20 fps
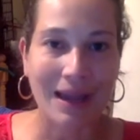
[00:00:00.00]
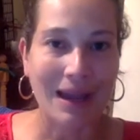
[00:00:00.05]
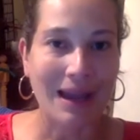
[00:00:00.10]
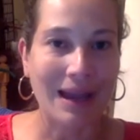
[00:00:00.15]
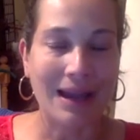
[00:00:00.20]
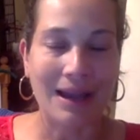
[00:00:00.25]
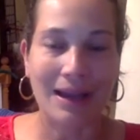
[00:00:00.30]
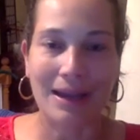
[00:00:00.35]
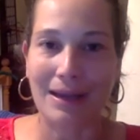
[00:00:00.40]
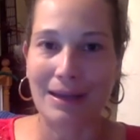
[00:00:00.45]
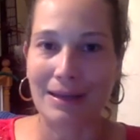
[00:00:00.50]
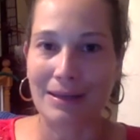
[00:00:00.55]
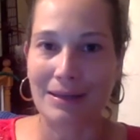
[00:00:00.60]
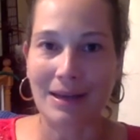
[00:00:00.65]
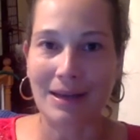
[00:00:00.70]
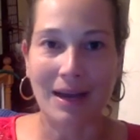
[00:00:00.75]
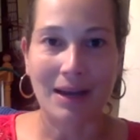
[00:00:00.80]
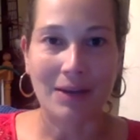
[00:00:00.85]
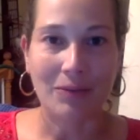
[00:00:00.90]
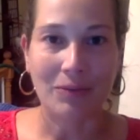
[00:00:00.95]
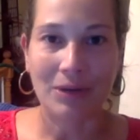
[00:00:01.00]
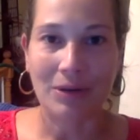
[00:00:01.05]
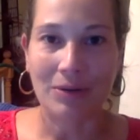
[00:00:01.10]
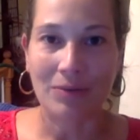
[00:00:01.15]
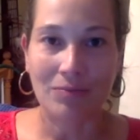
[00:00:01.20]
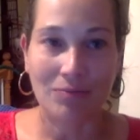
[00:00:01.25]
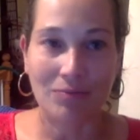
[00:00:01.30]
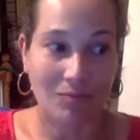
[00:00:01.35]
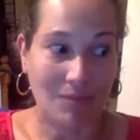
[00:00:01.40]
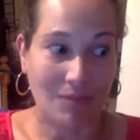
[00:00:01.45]
And I would
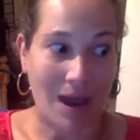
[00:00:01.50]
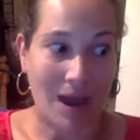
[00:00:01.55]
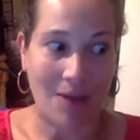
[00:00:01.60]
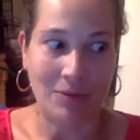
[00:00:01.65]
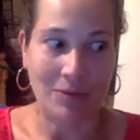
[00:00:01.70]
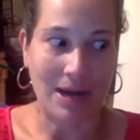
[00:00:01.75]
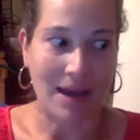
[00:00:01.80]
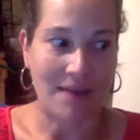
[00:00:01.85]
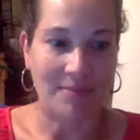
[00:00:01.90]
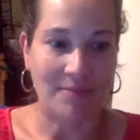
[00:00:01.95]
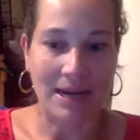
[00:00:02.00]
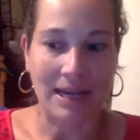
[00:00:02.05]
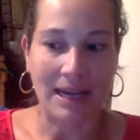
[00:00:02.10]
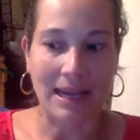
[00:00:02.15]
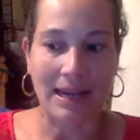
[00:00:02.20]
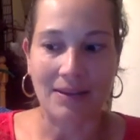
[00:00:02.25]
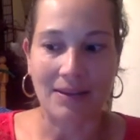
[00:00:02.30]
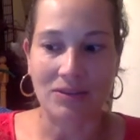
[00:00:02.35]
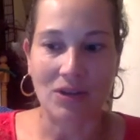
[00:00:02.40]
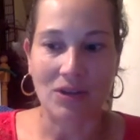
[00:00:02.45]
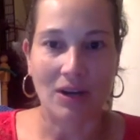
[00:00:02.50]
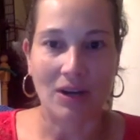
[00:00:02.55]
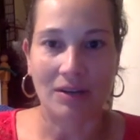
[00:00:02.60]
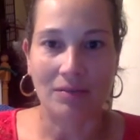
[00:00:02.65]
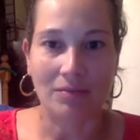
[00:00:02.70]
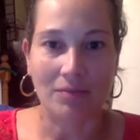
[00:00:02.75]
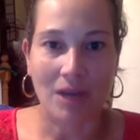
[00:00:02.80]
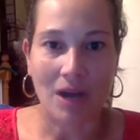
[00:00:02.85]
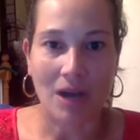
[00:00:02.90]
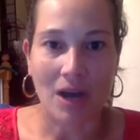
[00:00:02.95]
have my hands
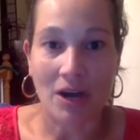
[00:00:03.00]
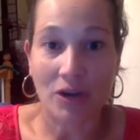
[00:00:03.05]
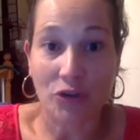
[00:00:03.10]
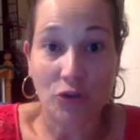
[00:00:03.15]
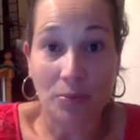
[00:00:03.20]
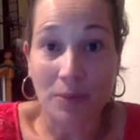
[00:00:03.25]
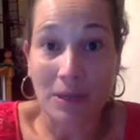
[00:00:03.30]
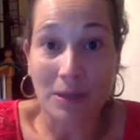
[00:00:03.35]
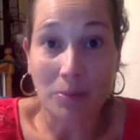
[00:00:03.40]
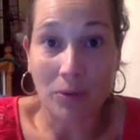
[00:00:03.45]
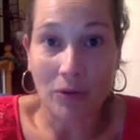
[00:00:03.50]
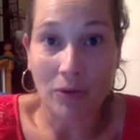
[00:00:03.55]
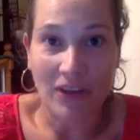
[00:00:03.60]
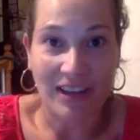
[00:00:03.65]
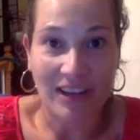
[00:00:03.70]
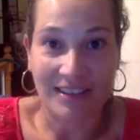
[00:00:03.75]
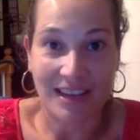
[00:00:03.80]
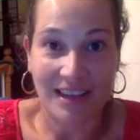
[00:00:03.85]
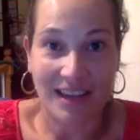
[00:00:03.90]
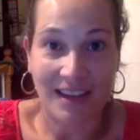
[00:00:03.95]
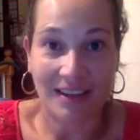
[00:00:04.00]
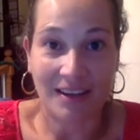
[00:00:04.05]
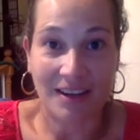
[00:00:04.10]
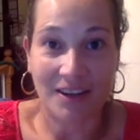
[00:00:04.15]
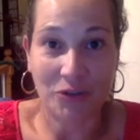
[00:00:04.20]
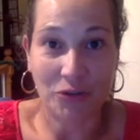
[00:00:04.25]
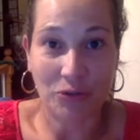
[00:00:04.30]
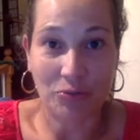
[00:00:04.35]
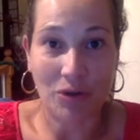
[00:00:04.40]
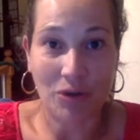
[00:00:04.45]
on 100 people that day,
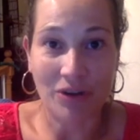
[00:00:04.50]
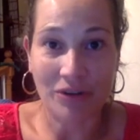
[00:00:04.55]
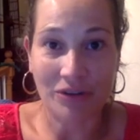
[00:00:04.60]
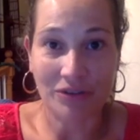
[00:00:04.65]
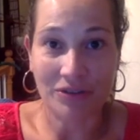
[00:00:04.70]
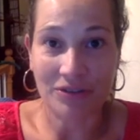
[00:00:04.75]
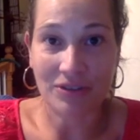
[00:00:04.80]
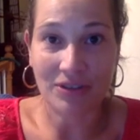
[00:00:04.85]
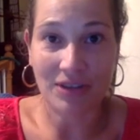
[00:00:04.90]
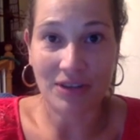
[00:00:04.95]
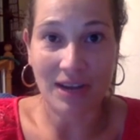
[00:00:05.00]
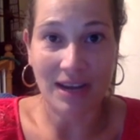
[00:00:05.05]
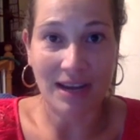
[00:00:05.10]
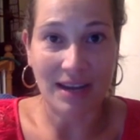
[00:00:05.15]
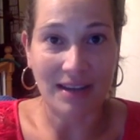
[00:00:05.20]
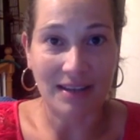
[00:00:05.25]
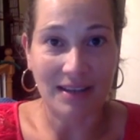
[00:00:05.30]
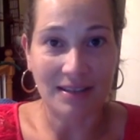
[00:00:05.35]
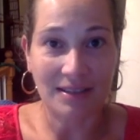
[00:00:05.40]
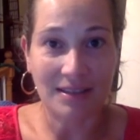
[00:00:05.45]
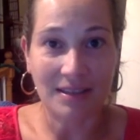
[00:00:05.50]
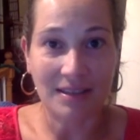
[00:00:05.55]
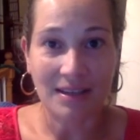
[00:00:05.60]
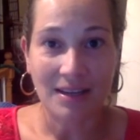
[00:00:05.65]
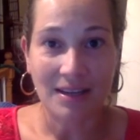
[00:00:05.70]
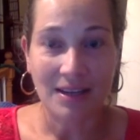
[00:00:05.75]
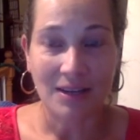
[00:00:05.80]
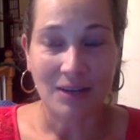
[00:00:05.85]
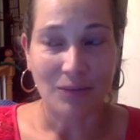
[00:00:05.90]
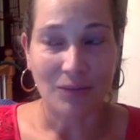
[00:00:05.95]
100 runners. And
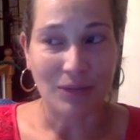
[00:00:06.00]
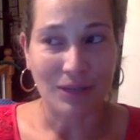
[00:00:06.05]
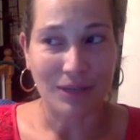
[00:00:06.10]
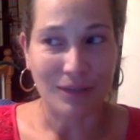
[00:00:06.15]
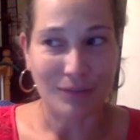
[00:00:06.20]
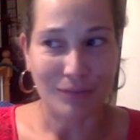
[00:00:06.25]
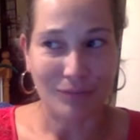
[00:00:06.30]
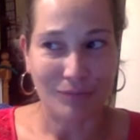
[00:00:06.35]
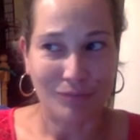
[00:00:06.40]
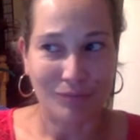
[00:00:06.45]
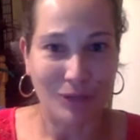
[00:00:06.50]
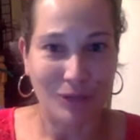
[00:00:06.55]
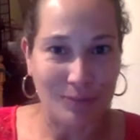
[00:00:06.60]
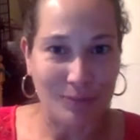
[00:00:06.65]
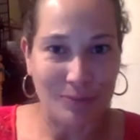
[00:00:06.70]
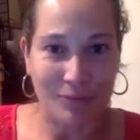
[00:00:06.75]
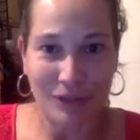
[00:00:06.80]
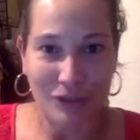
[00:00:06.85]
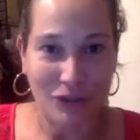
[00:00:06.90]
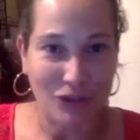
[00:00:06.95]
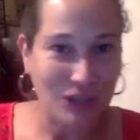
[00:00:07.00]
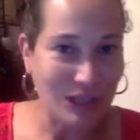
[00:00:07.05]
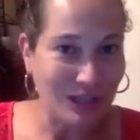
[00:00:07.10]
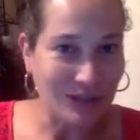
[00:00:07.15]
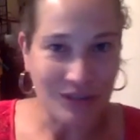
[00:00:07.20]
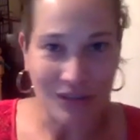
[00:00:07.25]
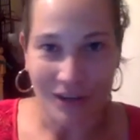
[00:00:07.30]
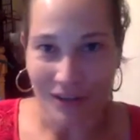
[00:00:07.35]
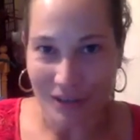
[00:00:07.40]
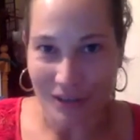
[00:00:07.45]
we didn't put
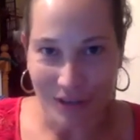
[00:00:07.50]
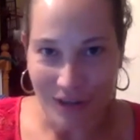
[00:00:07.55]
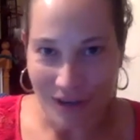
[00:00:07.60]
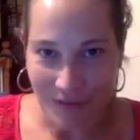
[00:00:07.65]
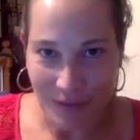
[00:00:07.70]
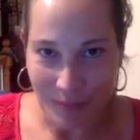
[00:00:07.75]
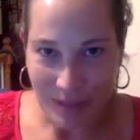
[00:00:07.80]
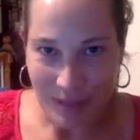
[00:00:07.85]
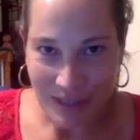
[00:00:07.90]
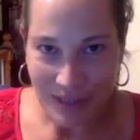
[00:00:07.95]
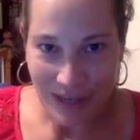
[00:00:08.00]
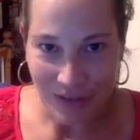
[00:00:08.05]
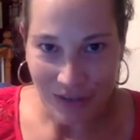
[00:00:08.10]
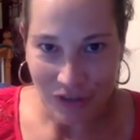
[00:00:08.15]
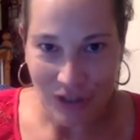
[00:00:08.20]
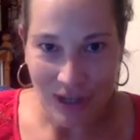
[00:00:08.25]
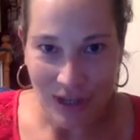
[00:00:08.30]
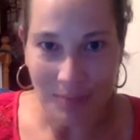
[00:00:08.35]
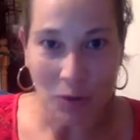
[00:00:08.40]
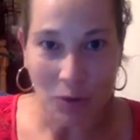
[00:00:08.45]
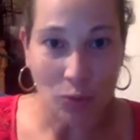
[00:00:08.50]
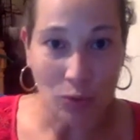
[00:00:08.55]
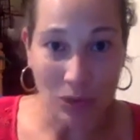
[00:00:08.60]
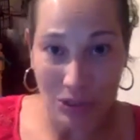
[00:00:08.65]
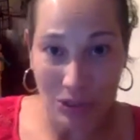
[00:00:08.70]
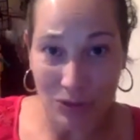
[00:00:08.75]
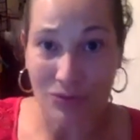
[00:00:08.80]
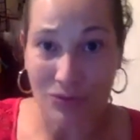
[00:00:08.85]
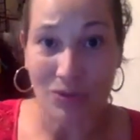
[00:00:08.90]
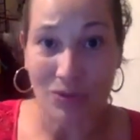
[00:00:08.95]
sheets on and off the massage table. We
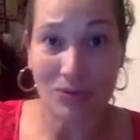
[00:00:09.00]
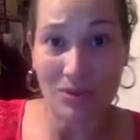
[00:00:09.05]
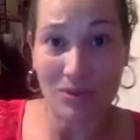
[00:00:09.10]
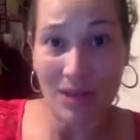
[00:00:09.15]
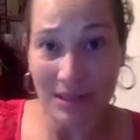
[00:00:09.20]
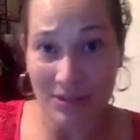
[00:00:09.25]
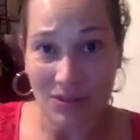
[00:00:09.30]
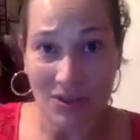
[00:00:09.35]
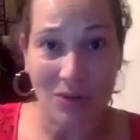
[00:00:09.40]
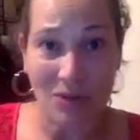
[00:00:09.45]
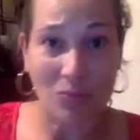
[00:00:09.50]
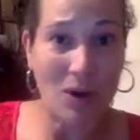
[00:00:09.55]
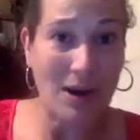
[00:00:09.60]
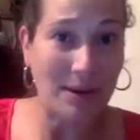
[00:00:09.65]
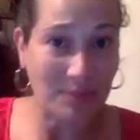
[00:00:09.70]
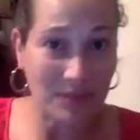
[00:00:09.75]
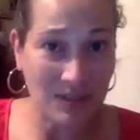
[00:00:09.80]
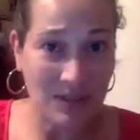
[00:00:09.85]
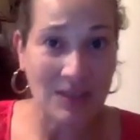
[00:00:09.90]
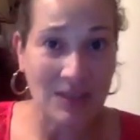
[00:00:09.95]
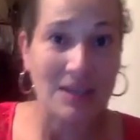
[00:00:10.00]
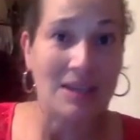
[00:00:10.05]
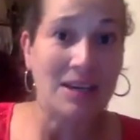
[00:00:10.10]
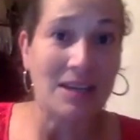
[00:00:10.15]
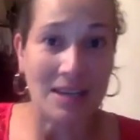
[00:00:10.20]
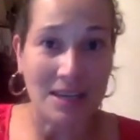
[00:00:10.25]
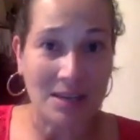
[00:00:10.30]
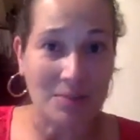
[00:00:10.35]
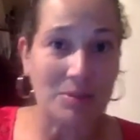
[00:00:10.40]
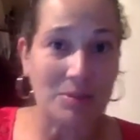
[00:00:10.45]
used those Lysol wipes
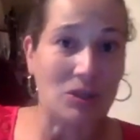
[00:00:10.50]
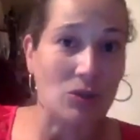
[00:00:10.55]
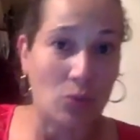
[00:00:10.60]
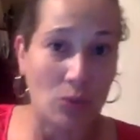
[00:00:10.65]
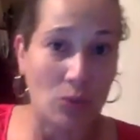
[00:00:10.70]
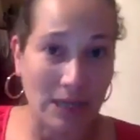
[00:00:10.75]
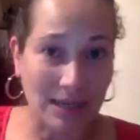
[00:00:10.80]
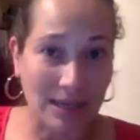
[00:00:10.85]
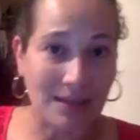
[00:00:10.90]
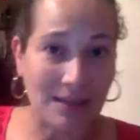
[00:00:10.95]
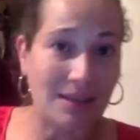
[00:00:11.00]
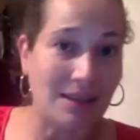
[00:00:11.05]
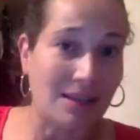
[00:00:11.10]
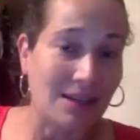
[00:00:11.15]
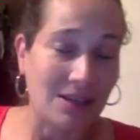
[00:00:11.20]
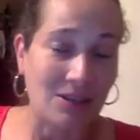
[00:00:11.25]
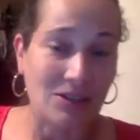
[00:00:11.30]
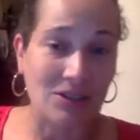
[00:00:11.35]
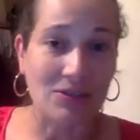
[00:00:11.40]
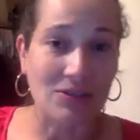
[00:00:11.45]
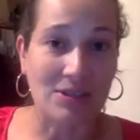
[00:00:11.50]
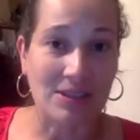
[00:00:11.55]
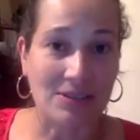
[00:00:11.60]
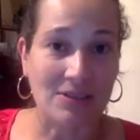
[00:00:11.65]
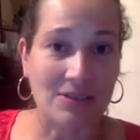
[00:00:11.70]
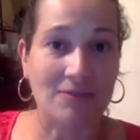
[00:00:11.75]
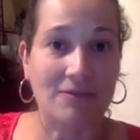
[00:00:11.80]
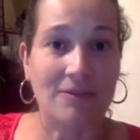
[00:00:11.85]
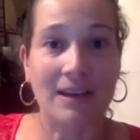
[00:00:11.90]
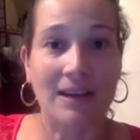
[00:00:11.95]
in between to
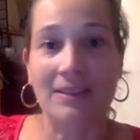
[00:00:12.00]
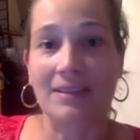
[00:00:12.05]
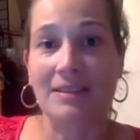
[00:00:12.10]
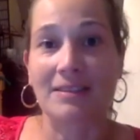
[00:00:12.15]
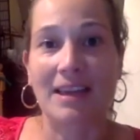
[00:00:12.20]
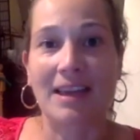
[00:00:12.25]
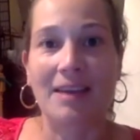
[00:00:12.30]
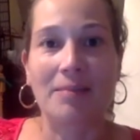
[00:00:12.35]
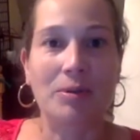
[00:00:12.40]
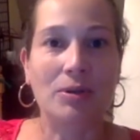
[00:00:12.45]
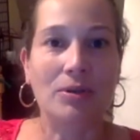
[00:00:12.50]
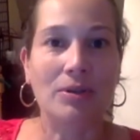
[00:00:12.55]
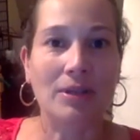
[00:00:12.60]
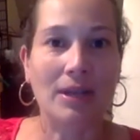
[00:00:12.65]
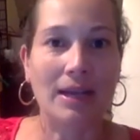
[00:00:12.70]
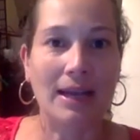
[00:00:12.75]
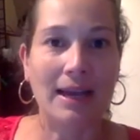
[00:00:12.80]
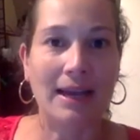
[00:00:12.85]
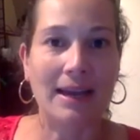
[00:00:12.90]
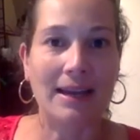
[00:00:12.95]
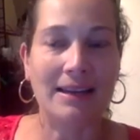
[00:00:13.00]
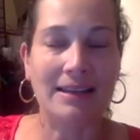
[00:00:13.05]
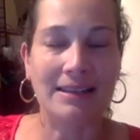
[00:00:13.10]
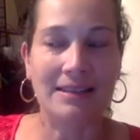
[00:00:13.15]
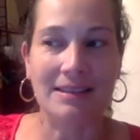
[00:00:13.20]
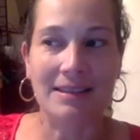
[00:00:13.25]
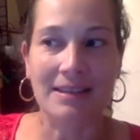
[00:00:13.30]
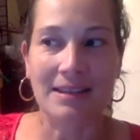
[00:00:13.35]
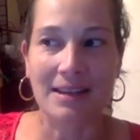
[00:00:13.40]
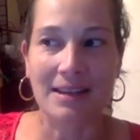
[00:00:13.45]
disinfect the table. And